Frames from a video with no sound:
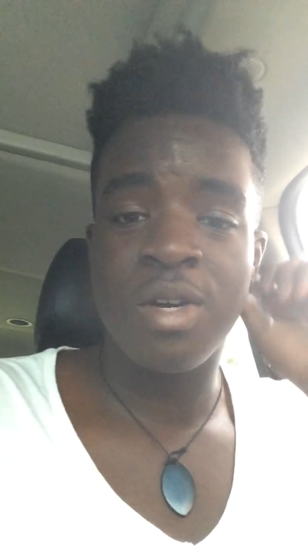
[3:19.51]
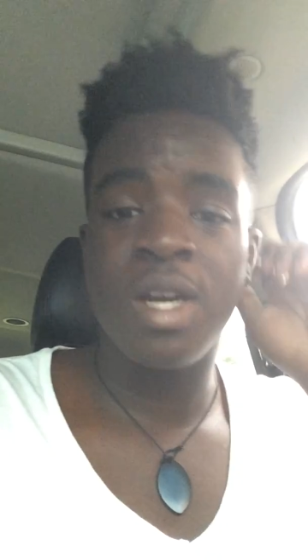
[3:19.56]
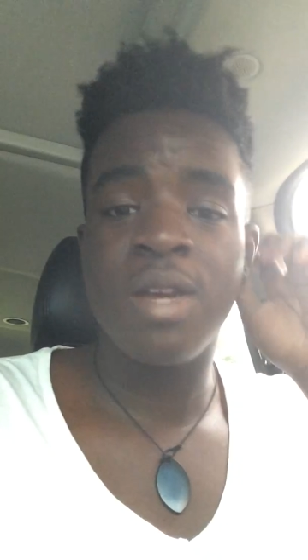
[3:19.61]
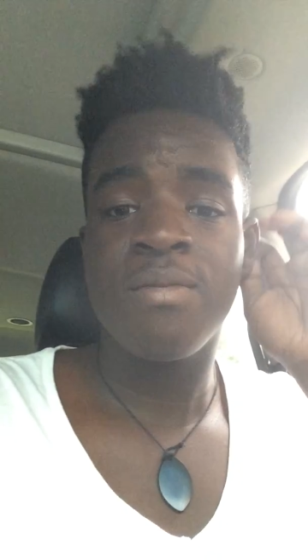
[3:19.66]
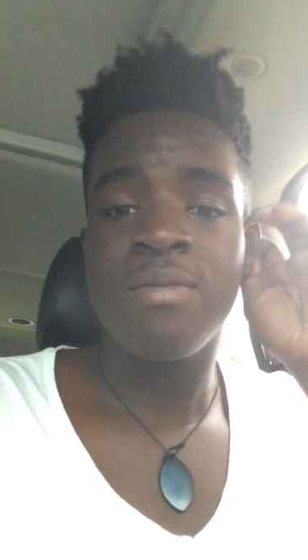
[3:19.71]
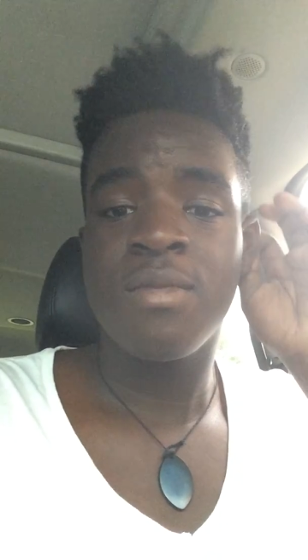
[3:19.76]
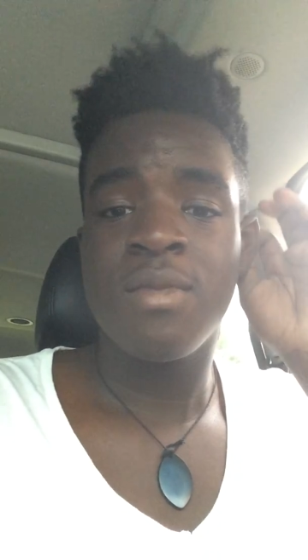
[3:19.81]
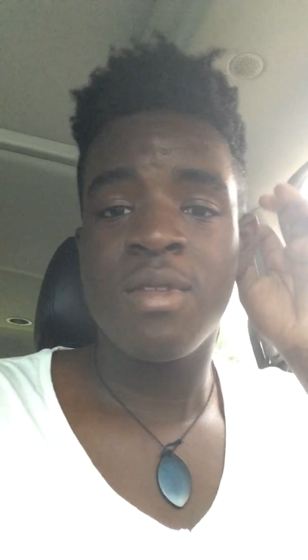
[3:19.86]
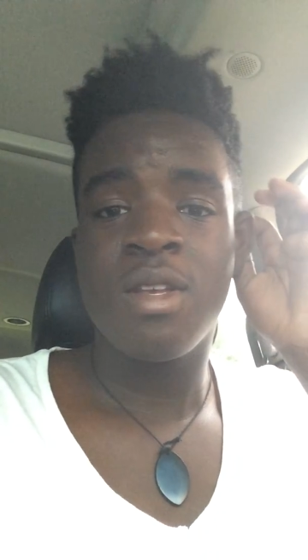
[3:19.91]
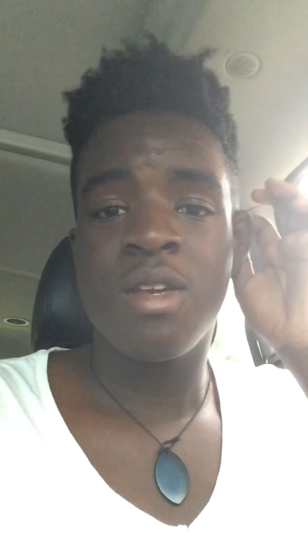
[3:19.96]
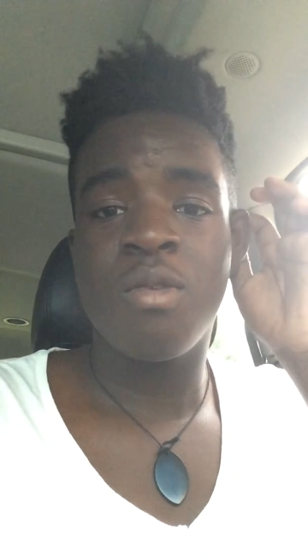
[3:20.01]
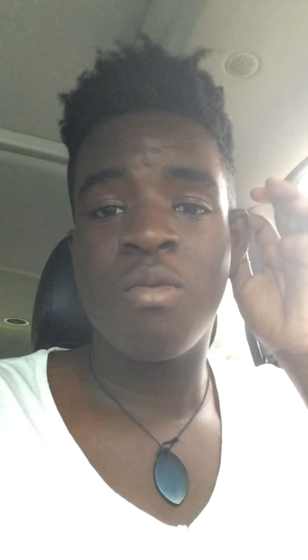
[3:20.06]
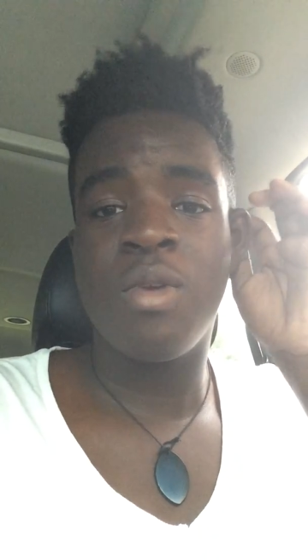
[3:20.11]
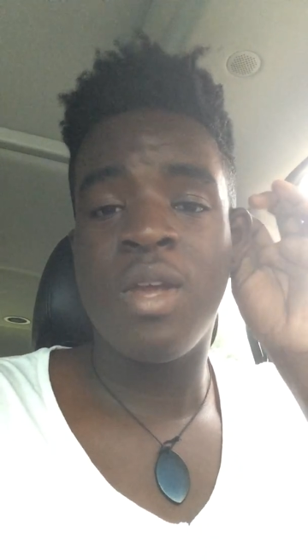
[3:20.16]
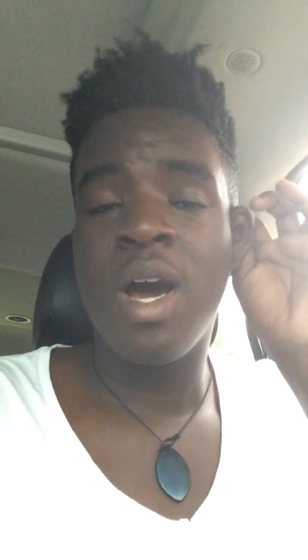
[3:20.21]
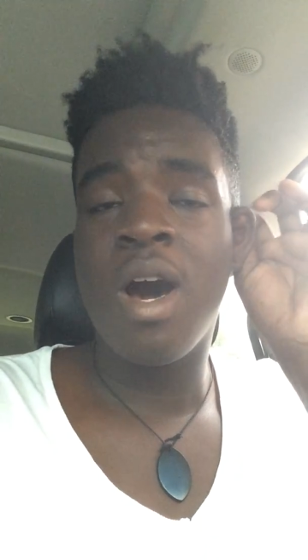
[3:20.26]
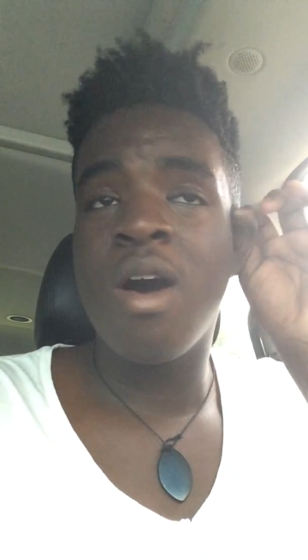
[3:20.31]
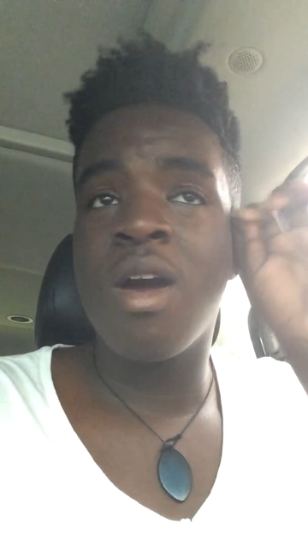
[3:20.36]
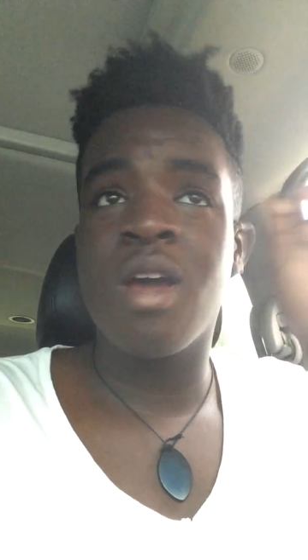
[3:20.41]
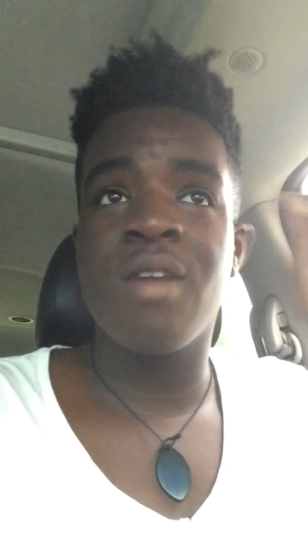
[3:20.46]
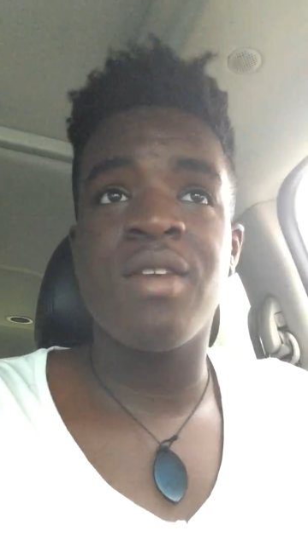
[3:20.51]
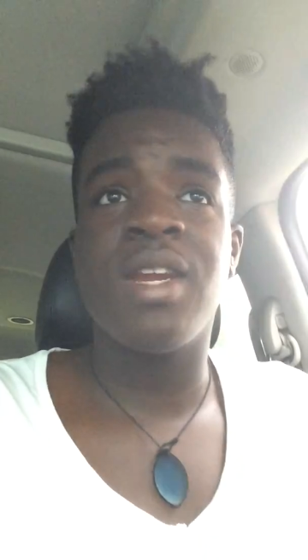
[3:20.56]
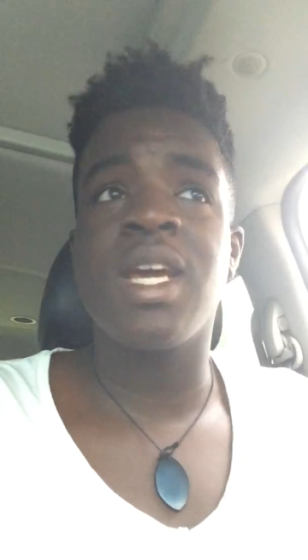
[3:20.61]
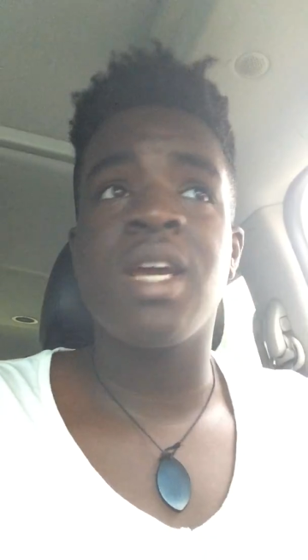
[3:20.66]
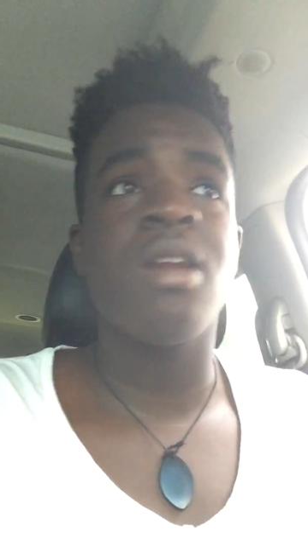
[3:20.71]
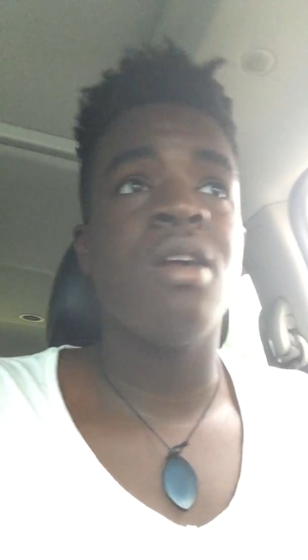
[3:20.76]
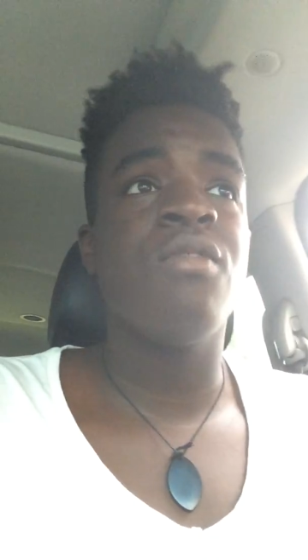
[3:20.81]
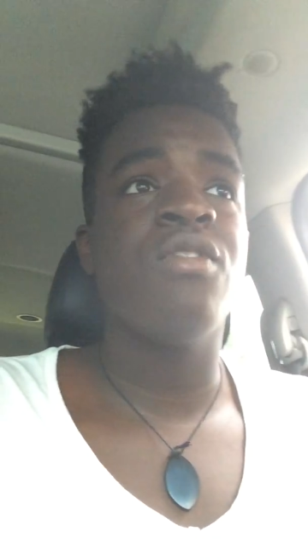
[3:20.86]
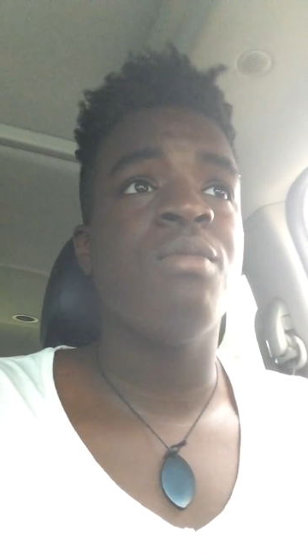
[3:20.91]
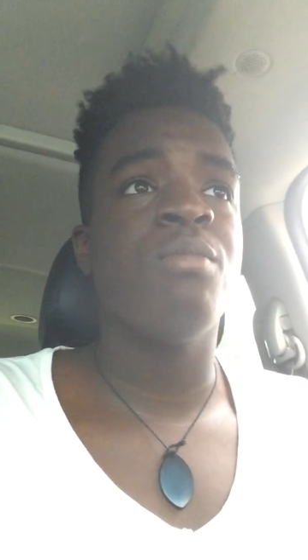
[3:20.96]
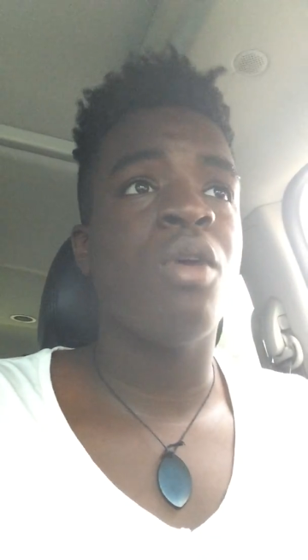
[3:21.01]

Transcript: right? When y'all have negative